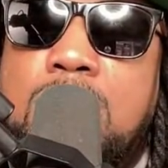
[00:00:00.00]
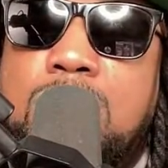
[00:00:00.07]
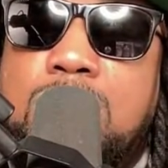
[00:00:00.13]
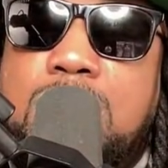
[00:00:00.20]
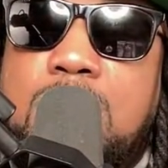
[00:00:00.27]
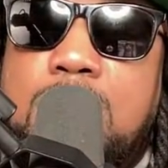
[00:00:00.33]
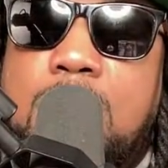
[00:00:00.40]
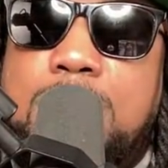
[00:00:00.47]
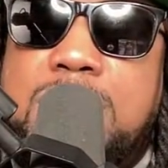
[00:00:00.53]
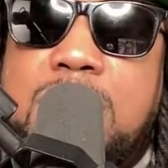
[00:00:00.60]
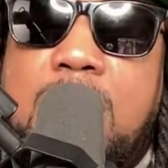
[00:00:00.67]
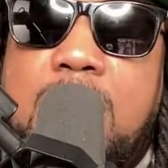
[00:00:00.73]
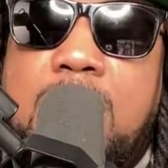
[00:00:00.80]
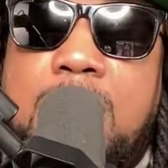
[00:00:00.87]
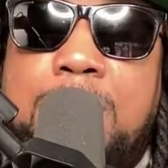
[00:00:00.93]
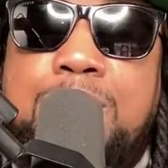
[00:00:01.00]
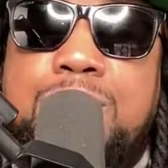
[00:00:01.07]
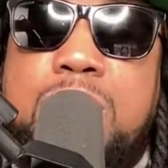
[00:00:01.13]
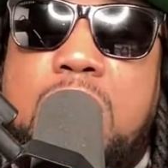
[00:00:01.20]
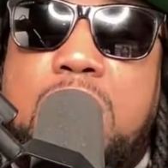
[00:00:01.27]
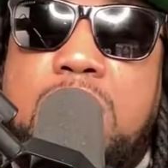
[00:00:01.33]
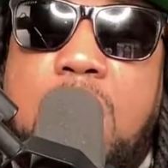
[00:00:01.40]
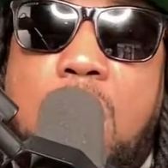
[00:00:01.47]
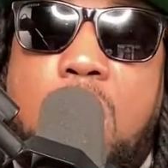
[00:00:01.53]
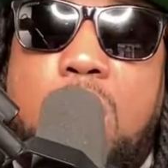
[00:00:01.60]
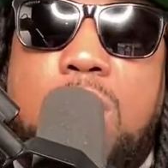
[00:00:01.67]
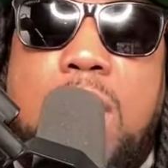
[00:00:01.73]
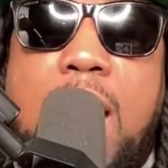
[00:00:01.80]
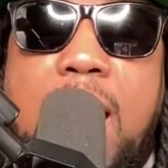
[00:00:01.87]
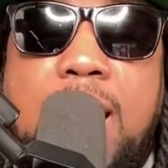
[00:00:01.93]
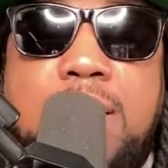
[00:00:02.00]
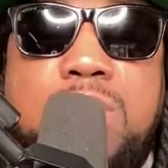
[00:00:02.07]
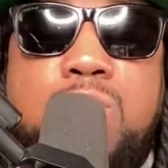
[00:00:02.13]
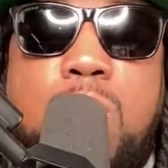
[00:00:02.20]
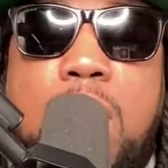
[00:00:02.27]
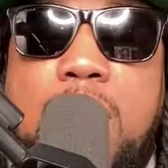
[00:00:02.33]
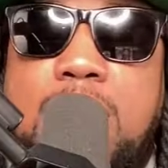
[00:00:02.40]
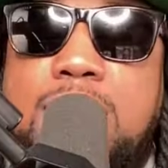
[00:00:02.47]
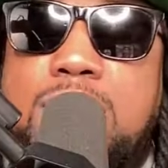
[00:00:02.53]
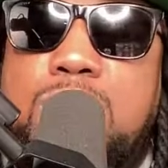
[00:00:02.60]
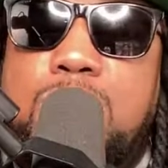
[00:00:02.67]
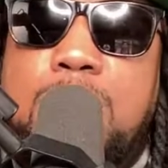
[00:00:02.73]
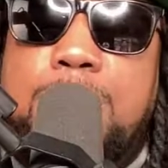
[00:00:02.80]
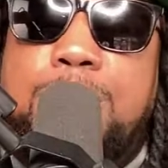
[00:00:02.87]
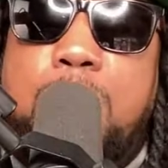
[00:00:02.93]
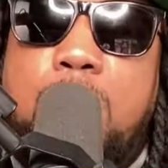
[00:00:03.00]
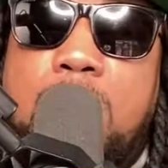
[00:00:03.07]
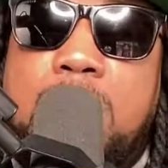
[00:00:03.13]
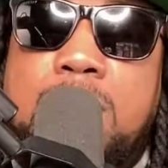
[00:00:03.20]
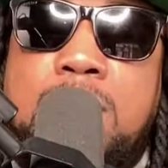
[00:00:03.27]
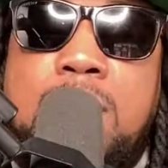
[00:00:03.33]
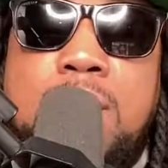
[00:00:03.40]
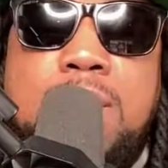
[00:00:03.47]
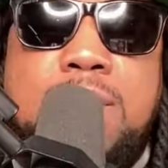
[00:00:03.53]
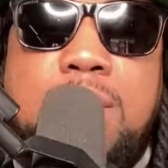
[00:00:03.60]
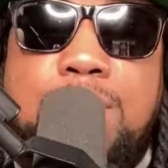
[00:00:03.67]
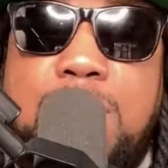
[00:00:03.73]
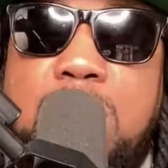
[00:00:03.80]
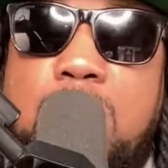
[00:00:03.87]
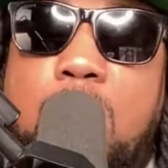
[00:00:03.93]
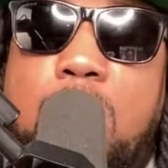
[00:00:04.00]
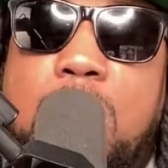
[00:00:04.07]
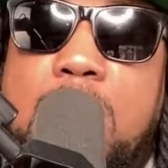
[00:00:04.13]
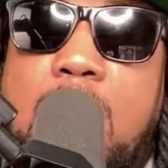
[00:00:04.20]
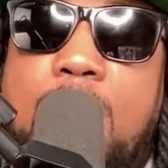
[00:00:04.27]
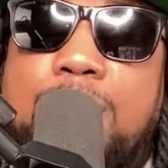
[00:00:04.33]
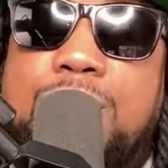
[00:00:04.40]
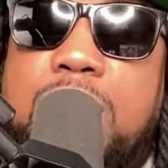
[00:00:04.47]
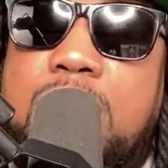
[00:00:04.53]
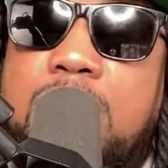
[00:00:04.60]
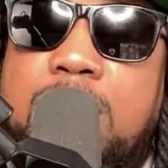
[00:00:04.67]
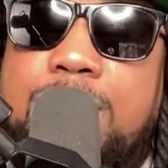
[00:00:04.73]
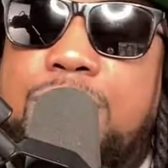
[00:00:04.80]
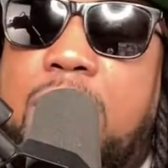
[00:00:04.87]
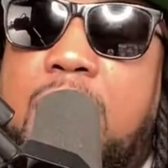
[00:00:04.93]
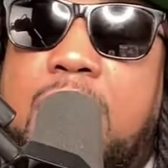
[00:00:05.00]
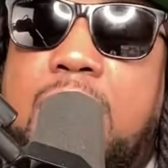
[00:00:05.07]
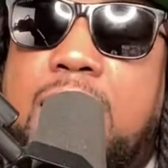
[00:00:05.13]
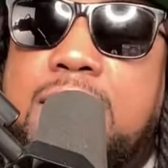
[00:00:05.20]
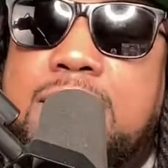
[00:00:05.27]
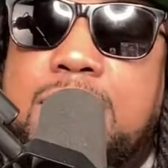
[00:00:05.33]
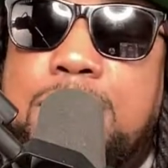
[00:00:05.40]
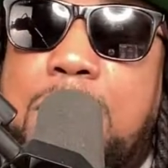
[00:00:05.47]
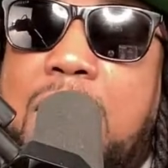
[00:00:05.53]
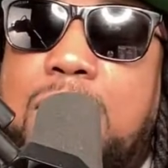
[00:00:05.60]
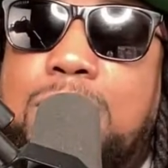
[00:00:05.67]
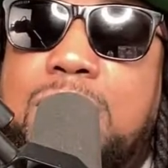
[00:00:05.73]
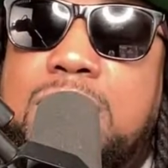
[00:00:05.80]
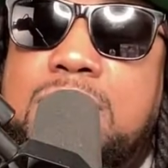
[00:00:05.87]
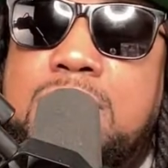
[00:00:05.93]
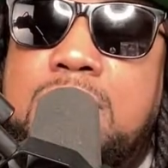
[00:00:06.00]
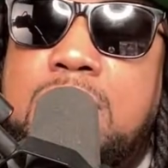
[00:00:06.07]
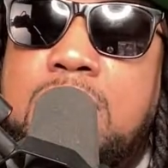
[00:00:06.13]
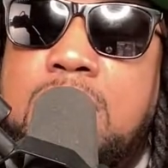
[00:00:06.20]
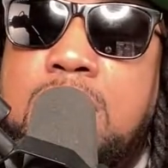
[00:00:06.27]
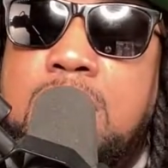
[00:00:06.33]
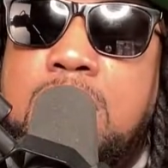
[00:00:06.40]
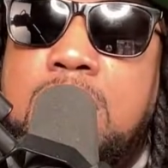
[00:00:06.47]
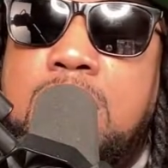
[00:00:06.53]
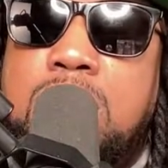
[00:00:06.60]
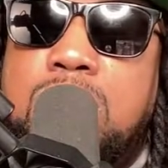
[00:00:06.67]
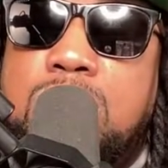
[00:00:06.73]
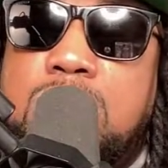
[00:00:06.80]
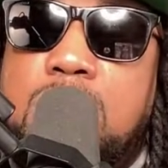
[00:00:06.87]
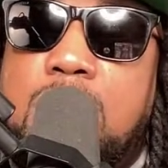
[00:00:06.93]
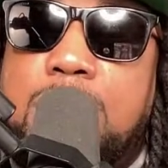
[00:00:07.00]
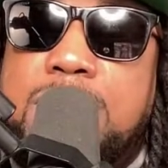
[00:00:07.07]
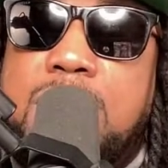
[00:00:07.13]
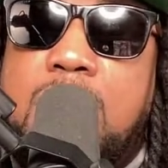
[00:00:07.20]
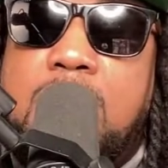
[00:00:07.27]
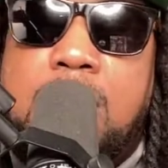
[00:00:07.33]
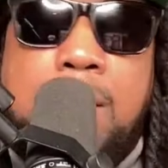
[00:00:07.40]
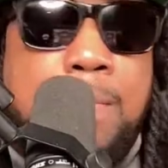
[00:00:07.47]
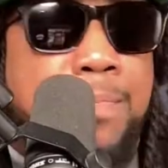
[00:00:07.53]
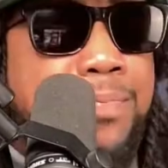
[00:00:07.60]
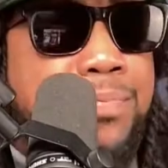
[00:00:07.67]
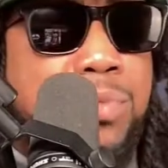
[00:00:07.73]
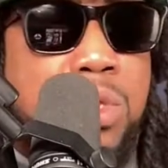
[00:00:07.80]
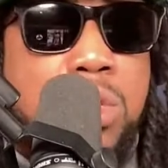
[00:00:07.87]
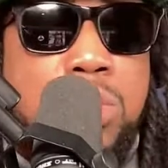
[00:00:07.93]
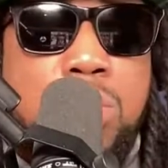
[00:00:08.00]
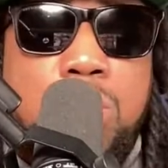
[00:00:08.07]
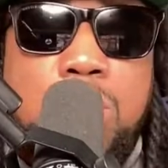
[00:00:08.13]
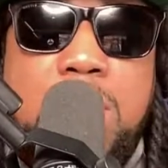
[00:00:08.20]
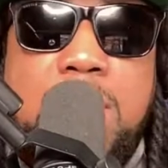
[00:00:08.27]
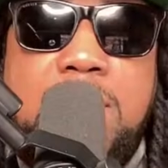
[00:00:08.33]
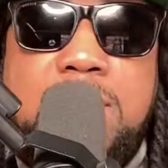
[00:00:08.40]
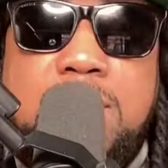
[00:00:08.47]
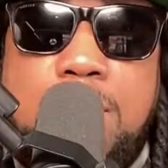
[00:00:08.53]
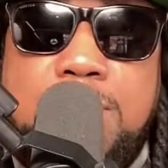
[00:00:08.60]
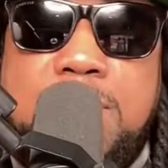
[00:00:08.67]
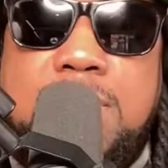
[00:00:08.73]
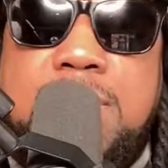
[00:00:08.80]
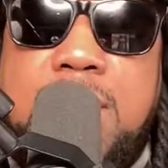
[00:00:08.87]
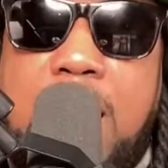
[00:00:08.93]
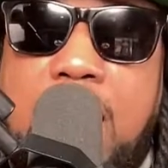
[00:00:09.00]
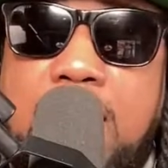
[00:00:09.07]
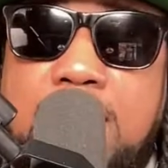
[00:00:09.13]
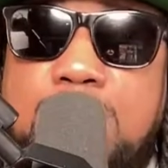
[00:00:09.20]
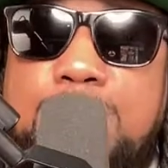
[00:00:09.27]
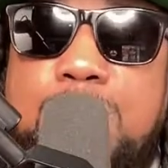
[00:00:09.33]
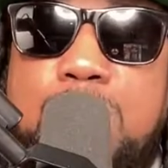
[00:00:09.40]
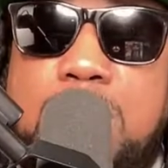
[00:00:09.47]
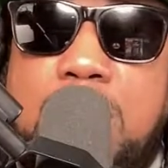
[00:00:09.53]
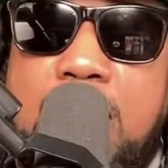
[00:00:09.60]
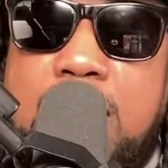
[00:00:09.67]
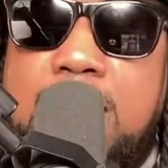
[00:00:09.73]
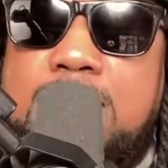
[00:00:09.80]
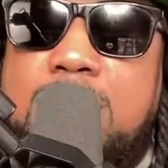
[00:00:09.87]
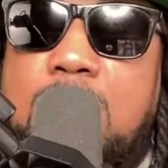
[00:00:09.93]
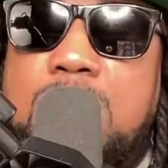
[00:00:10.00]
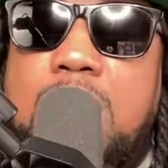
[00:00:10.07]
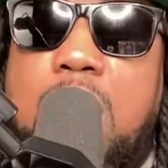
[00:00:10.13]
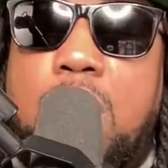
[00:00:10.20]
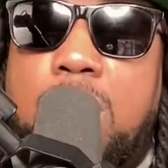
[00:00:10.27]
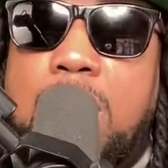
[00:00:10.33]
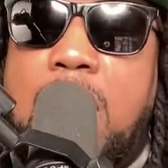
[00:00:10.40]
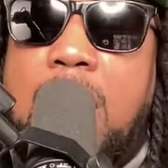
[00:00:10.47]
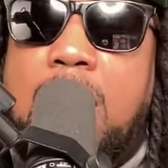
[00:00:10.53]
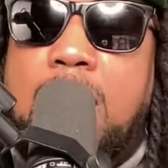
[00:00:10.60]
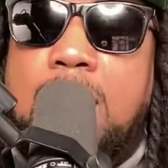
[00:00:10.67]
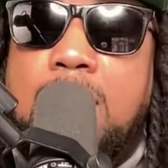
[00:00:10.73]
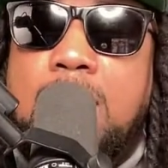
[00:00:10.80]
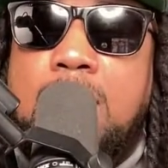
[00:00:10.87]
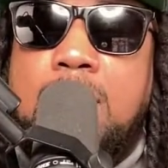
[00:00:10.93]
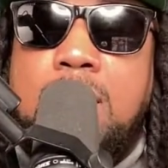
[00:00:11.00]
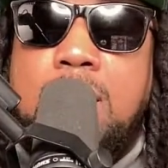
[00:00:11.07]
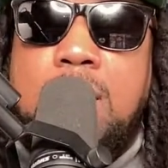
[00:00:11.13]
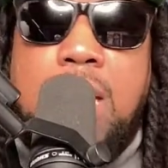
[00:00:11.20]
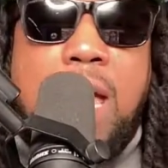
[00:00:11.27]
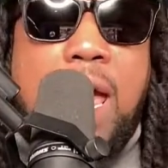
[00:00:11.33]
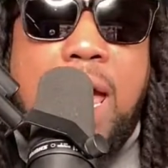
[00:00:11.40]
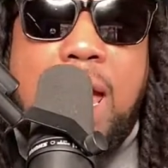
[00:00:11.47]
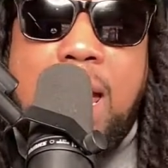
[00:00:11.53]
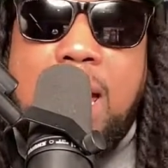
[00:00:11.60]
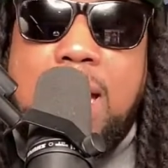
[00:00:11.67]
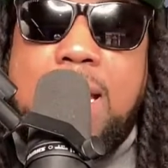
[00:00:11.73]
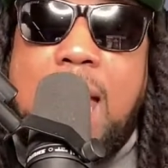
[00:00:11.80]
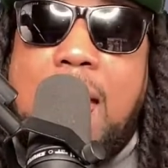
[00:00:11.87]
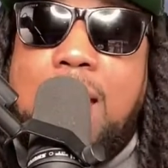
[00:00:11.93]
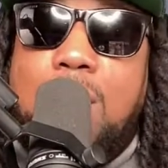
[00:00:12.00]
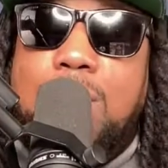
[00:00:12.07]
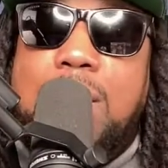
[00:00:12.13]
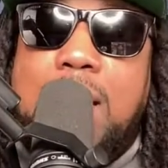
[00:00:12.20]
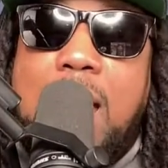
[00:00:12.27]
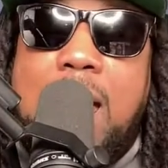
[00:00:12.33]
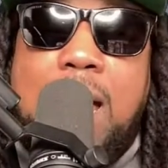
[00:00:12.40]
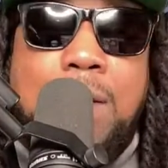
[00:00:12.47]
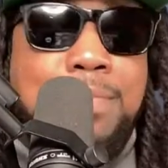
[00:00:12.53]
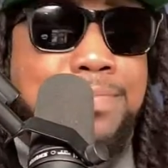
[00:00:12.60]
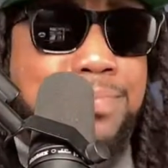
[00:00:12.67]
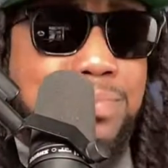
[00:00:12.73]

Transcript: You see what I'm saying? The O line is way too important to be going out for if, ands, and maybes. You see what I'm saying? You I need mean, some tangible things on your O line. And not only that,